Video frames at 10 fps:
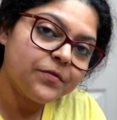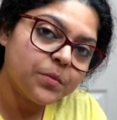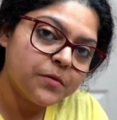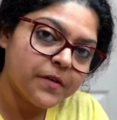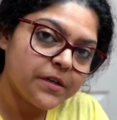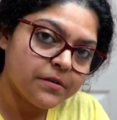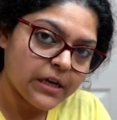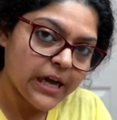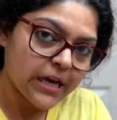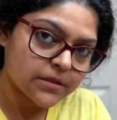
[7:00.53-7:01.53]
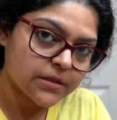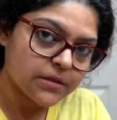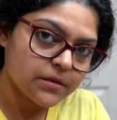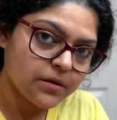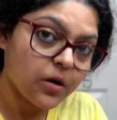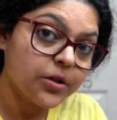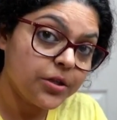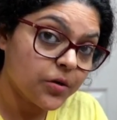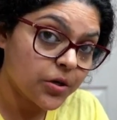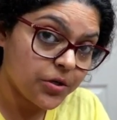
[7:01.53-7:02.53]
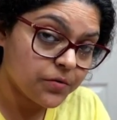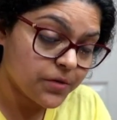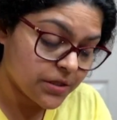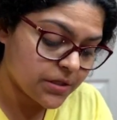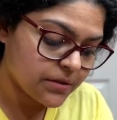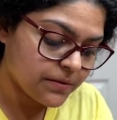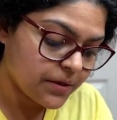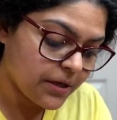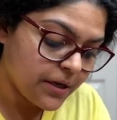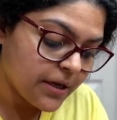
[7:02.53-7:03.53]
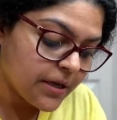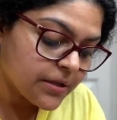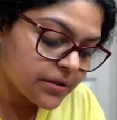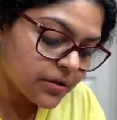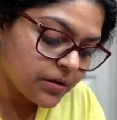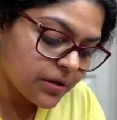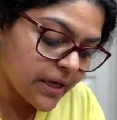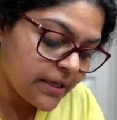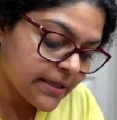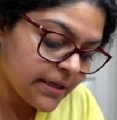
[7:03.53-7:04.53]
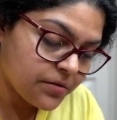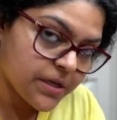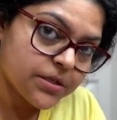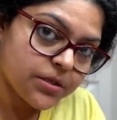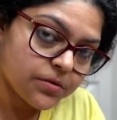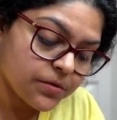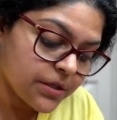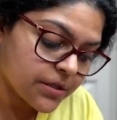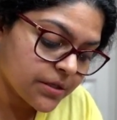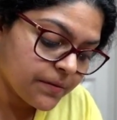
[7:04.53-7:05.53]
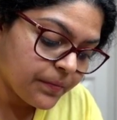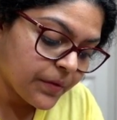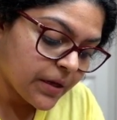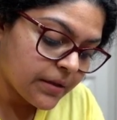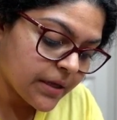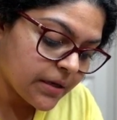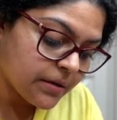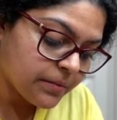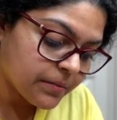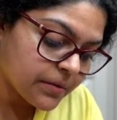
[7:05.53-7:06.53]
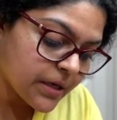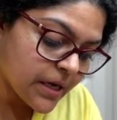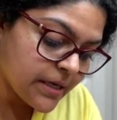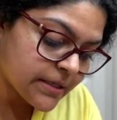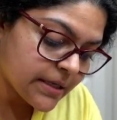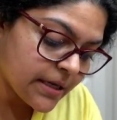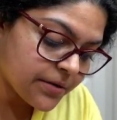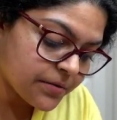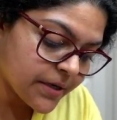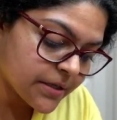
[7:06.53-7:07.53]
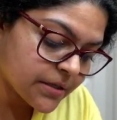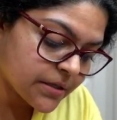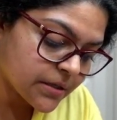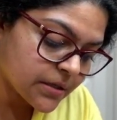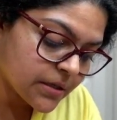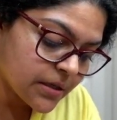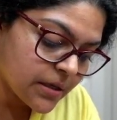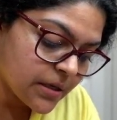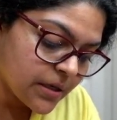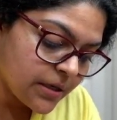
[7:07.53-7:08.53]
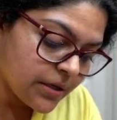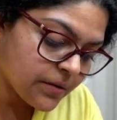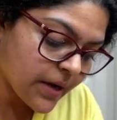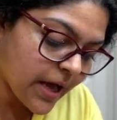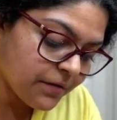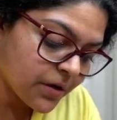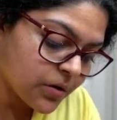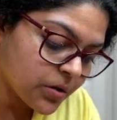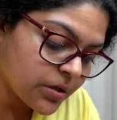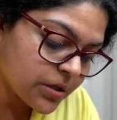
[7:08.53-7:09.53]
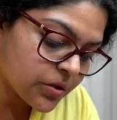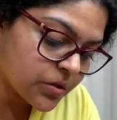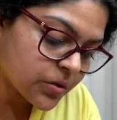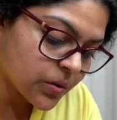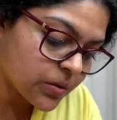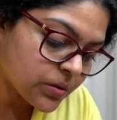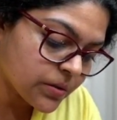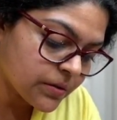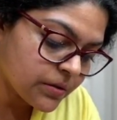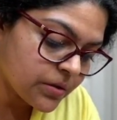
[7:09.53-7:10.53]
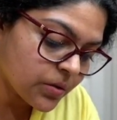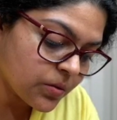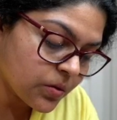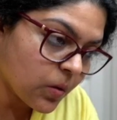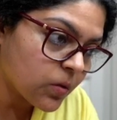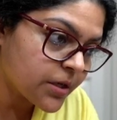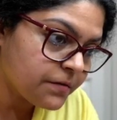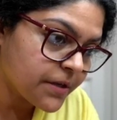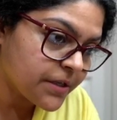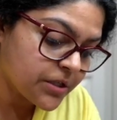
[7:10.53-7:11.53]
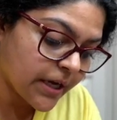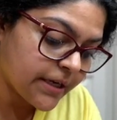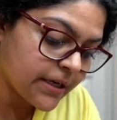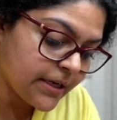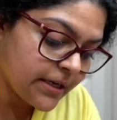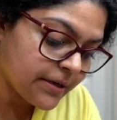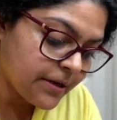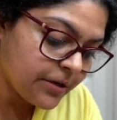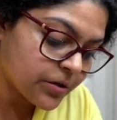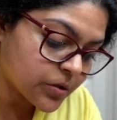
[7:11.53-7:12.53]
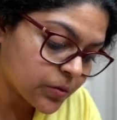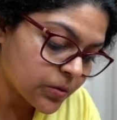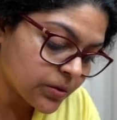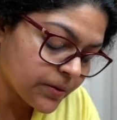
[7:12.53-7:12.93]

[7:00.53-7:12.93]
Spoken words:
be very relaxed on your wrist. Okay, so nicely rest your wrist, then nicely rest, have a good control. Don't hold it very tightly, your tool,